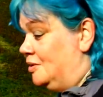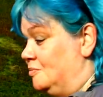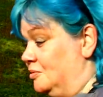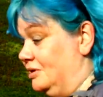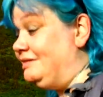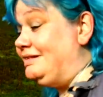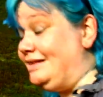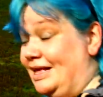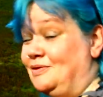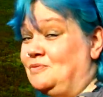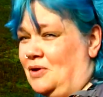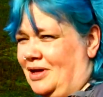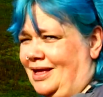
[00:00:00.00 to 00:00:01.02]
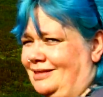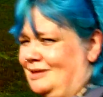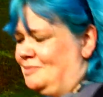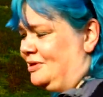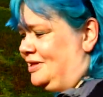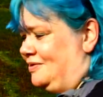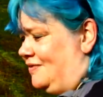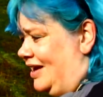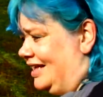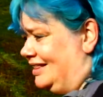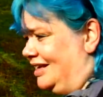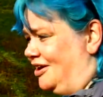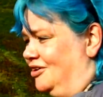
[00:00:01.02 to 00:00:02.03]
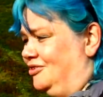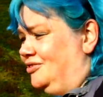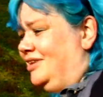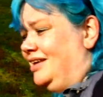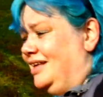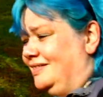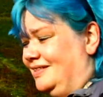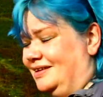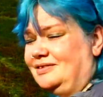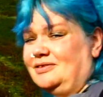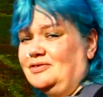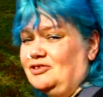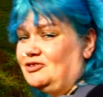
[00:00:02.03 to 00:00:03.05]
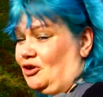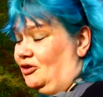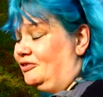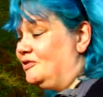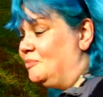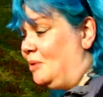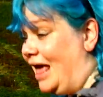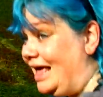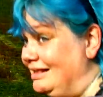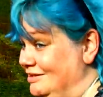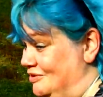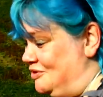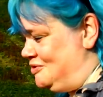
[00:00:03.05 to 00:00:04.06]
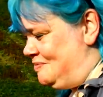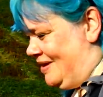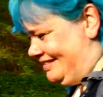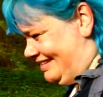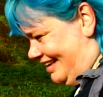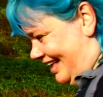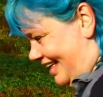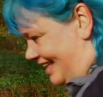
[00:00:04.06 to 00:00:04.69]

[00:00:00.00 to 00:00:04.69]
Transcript: because he didn't want anybody finding out that the school supplies had gone missing.